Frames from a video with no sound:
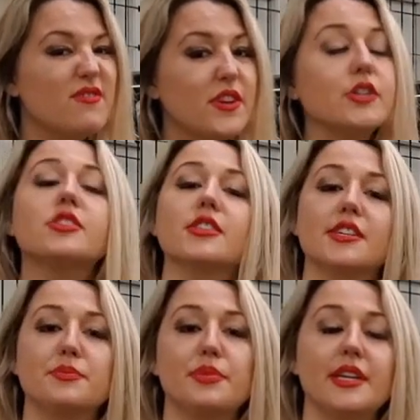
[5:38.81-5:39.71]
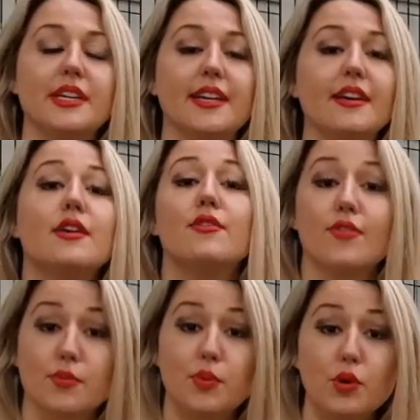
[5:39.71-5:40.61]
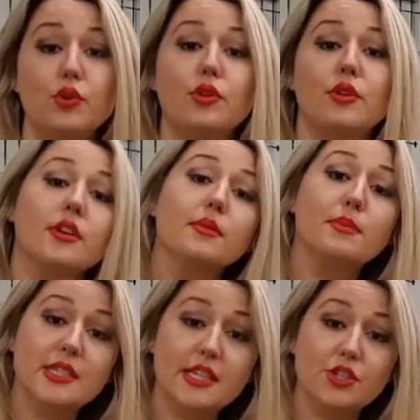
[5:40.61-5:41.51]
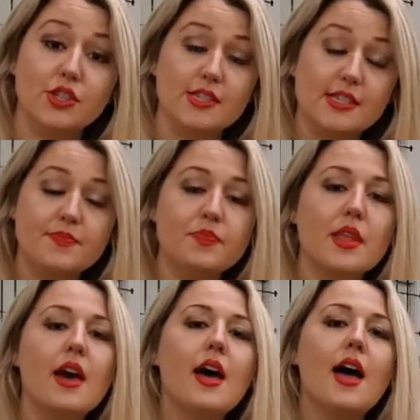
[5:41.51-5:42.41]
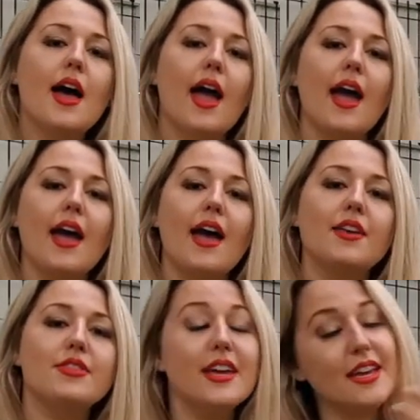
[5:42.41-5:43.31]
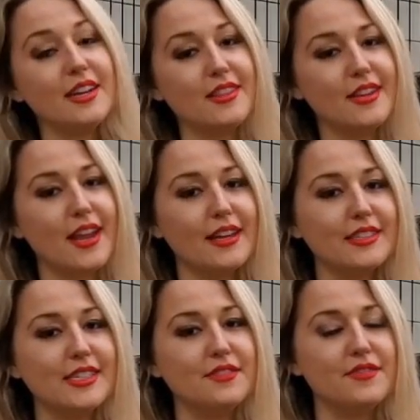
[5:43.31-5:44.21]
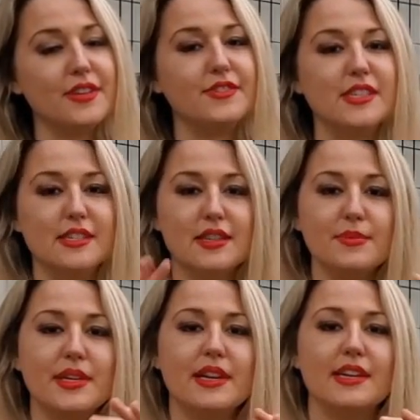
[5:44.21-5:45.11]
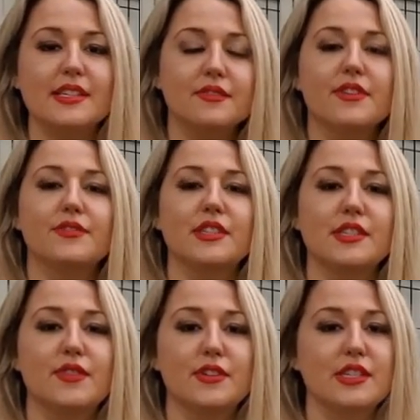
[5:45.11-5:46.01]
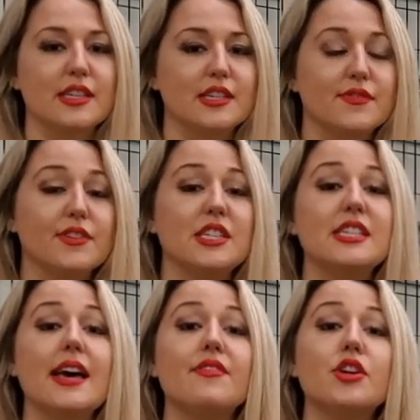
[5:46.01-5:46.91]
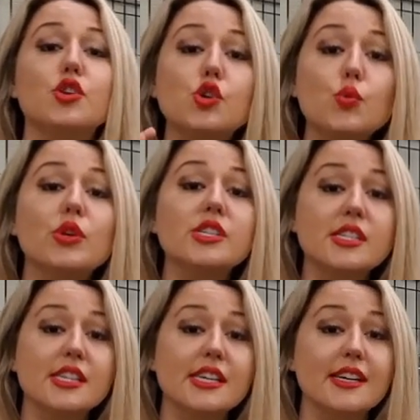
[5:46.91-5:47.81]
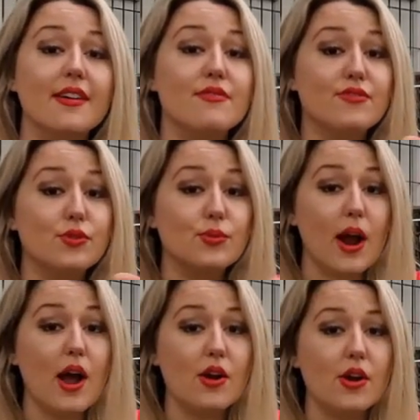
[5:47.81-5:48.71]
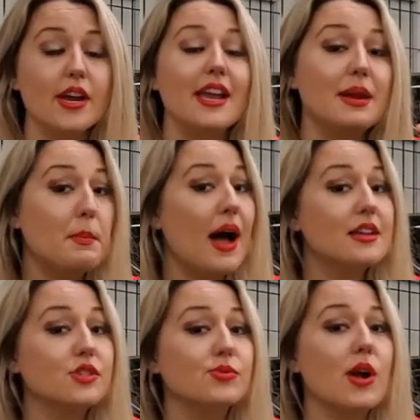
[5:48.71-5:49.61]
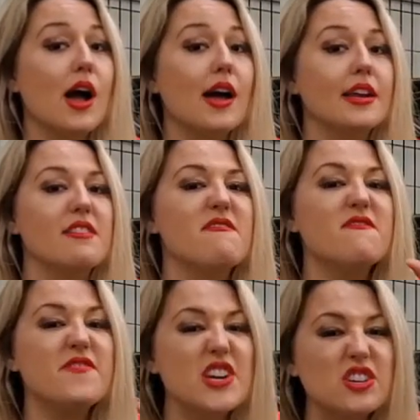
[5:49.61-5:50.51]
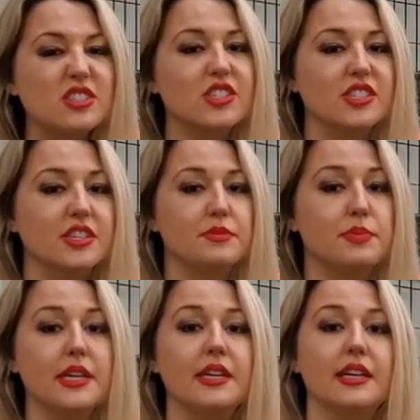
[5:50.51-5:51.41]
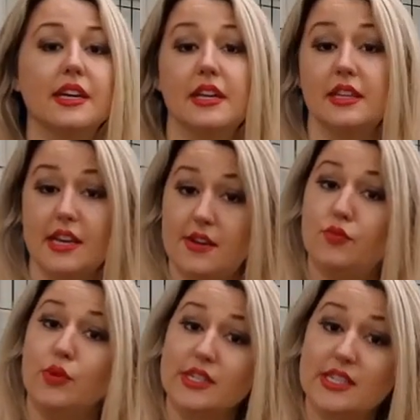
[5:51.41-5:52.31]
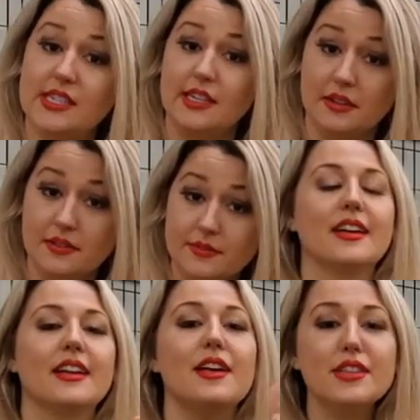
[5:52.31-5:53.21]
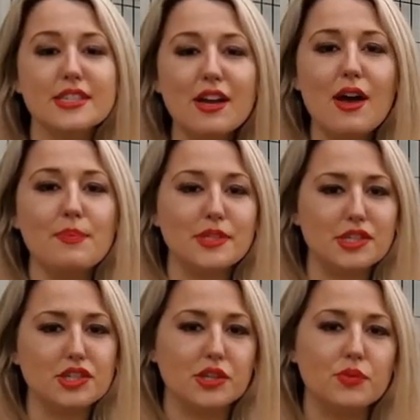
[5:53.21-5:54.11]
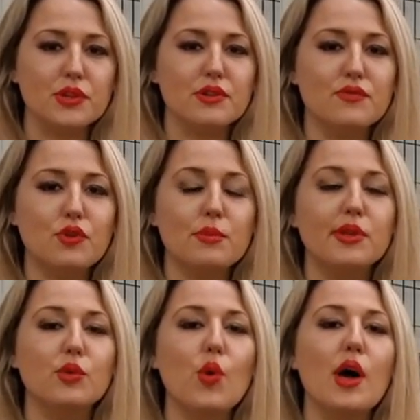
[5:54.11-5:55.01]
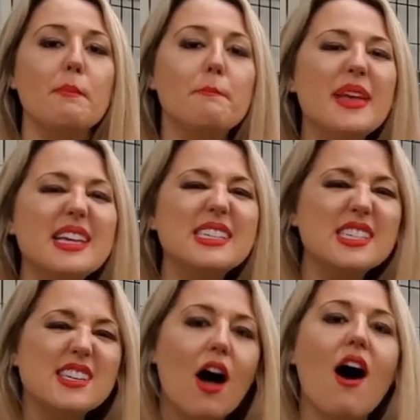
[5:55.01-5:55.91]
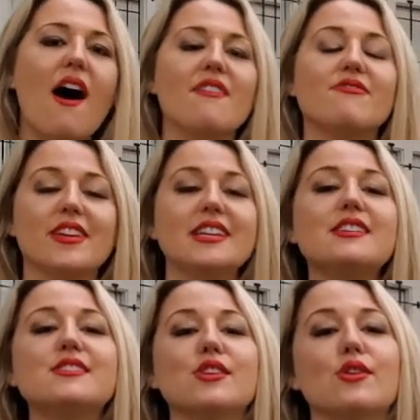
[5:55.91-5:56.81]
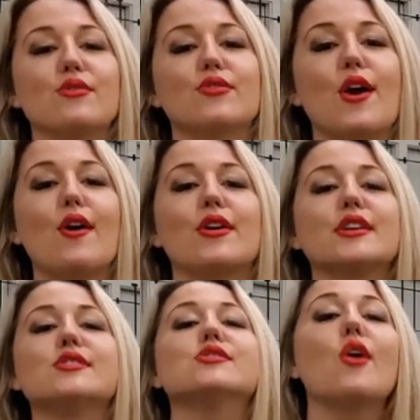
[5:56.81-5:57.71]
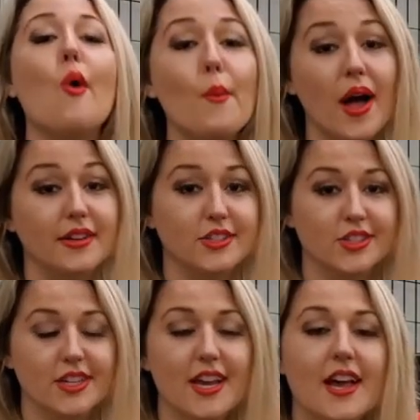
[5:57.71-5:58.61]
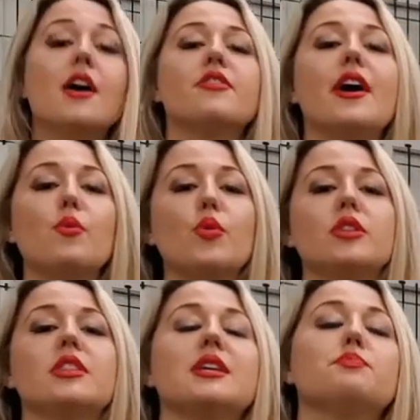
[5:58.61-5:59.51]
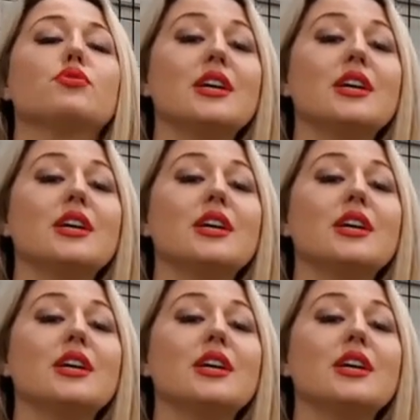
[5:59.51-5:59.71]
fiercely competing for pole positions. And then in the 1950s, in the mid-1950s, 56 and 57, you would see Ferrari and Maserati fiercely competing in the F1 scene. Now this competition within Formula One pissed off Enzo Ferrari so much that when the